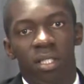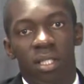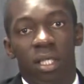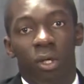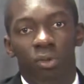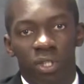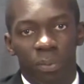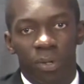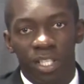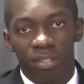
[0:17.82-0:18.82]
The low
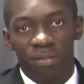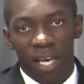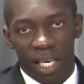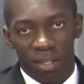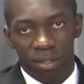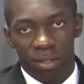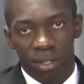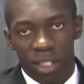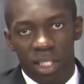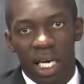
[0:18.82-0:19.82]
separation factor
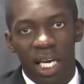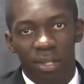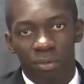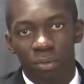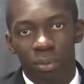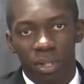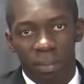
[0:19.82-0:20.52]
and high throughput